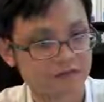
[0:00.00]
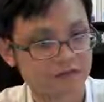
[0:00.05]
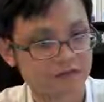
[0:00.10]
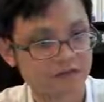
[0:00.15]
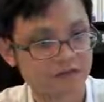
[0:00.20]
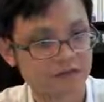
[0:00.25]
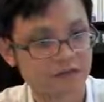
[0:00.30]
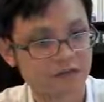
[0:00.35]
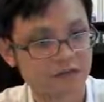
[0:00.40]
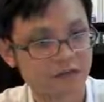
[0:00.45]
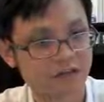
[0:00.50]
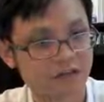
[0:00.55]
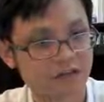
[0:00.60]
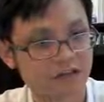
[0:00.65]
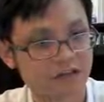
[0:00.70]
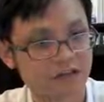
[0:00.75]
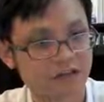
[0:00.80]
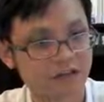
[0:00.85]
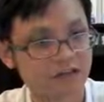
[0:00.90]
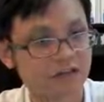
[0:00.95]
The
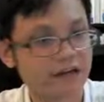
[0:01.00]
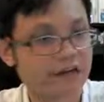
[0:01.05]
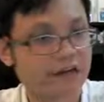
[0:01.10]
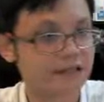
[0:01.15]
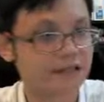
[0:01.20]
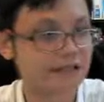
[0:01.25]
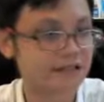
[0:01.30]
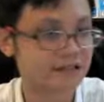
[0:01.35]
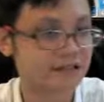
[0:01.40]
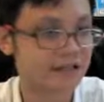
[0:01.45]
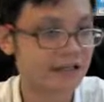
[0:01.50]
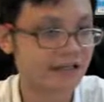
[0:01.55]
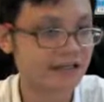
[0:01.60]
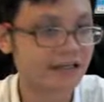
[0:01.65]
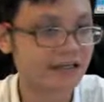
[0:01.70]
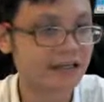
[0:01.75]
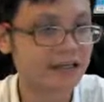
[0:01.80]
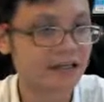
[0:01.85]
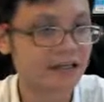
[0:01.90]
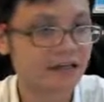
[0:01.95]
person don't
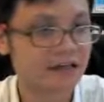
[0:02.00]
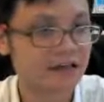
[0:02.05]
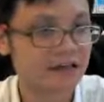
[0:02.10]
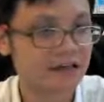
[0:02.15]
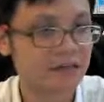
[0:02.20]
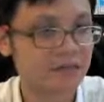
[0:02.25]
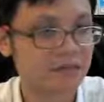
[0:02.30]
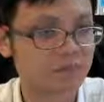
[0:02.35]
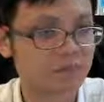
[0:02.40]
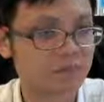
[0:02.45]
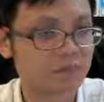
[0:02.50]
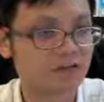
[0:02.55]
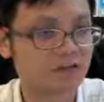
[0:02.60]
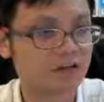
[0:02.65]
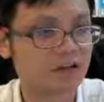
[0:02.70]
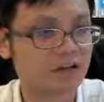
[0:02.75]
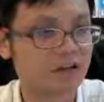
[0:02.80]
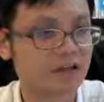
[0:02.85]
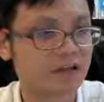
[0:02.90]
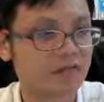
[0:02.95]
exercise. The person
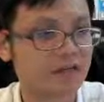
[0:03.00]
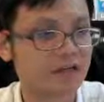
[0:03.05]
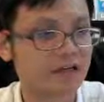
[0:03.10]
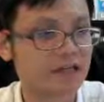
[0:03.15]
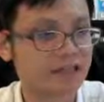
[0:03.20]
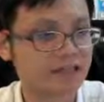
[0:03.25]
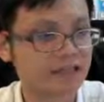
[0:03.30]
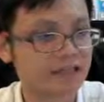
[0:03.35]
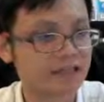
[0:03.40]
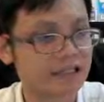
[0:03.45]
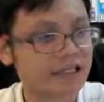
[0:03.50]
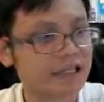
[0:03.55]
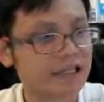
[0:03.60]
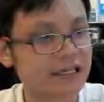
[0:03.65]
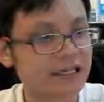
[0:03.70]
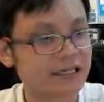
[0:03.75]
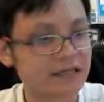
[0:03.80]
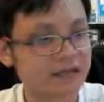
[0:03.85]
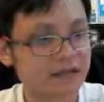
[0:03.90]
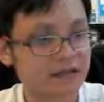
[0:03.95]
always
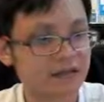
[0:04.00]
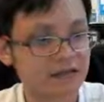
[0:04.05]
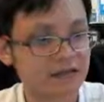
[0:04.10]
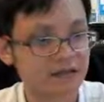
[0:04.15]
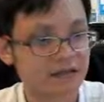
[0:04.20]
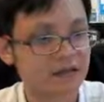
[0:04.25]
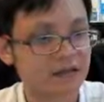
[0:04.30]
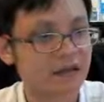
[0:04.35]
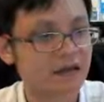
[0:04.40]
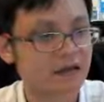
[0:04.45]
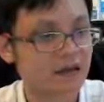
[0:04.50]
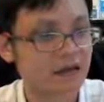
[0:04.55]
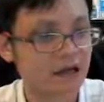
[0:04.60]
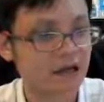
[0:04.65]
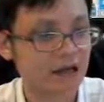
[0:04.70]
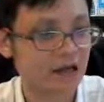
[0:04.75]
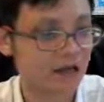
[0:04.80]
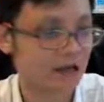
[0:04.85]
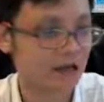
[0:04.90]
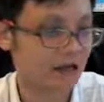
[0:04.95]
eat,
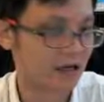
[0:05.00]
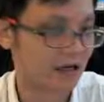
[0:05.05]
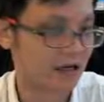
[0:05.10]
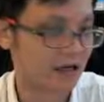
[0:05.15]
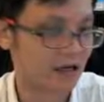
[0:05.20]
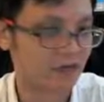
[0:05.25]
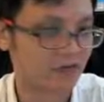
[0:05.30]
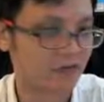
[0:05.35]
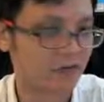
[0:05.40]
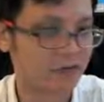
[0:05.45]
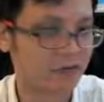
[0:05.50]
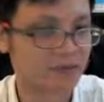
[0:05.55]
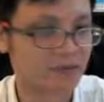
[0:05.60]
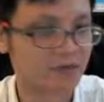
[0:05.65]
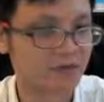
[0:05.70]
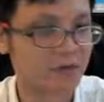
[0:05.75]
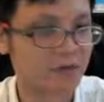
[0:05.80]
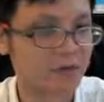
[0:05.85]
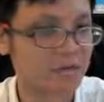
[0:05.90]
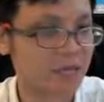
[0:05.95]
for
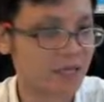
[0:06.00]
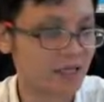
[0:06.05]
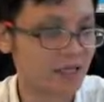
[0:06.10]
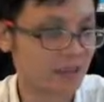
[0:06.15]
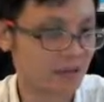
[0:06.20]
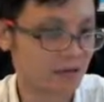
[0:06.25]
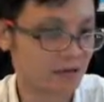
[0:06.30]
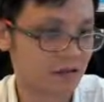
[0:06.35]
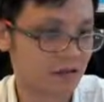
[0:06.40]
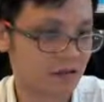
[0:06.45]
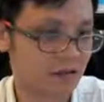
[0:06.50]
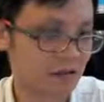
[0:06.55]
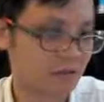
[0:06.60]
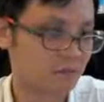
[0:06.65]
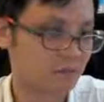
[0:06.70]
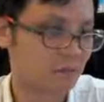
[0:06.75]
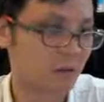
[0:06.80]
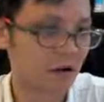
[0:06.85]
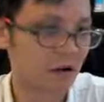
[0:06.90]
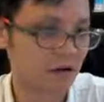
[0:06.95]
example, meat,
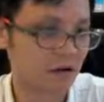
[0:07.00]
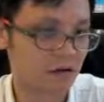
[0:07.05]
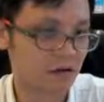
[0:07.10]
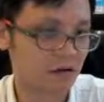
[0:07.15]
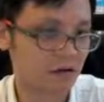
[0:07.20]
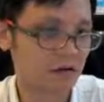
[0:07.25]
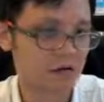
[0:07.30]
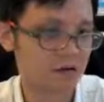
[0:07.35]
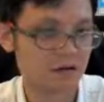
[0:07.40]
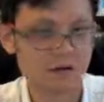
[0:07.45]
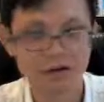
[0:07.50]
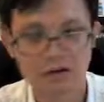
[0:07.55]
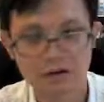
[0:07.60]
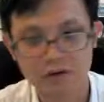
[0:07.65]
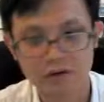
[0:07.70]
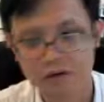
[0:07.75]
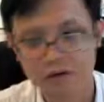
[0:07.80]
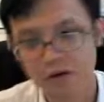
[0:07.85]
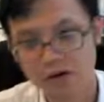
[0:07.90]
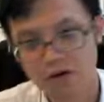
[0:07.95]
pork,
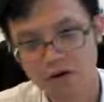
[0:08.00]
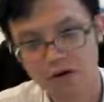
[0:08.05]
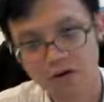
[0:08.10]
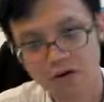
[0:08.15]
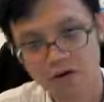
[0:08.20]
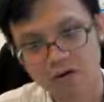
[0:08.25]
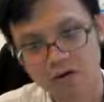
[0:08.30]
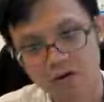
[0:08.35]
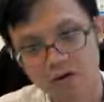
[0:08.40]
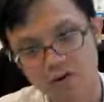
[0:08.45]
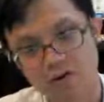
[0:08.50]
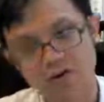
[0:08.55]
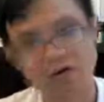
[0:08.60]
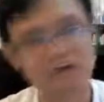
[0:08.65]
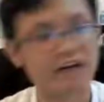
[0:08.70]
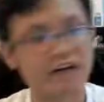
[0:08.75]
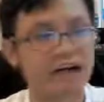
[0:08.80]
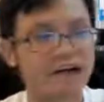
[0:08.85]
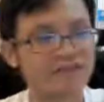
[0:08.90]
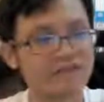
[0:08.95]
or
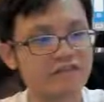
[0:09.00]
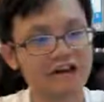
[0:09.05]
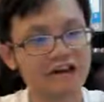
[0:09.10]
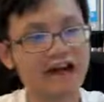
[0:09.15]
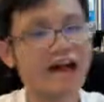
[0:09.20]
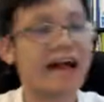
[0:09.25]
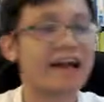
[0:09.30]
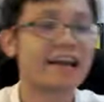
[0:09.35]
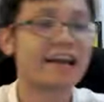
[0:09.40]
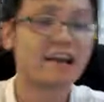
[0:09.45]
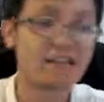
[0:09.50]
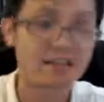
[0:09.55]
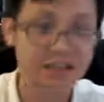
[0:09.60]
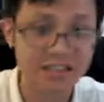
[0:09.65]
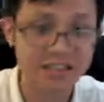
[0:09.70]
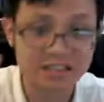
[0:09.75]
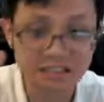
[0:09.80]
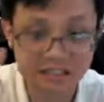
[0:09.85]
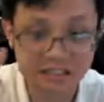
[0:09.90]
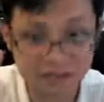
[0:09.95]
whatever high
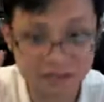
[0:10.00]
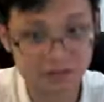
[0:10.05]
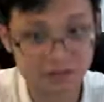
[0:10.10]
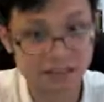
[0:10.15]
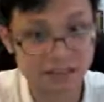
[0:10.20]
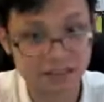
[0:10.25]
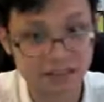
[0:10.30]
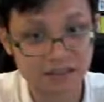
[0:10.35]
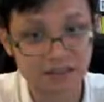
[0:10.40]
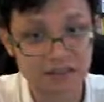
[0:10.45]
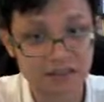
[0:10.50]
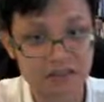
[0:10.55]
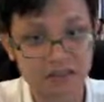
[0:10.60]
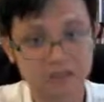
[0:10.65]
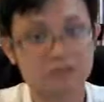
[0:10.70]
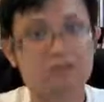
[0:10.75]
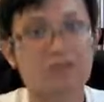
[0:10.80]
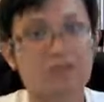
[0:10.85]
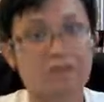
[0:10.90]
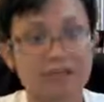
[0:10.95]
cholesterol thing.
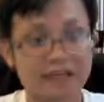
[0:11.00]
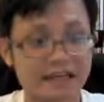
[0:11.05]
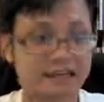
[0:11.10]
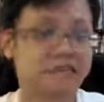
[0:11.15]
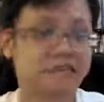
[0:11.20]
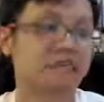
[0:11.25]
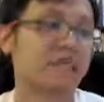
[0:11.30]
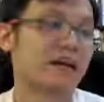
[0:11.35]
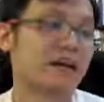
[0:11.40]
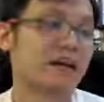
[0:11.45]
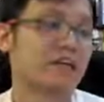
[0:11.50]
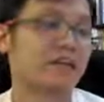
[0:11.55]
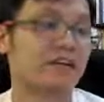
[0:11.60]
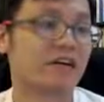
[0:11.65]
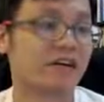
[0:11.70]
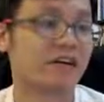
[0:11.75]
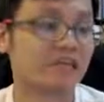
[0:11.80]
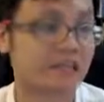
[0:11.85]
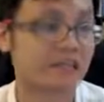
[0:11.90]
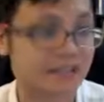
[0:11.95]
So that is why we
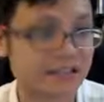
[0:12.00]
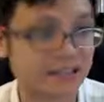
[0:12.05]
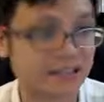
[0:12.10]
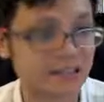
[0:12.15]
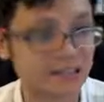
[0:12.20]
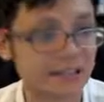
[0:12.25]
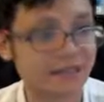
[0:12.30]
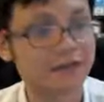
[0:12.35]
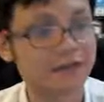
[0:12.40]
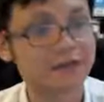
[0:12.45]
always say,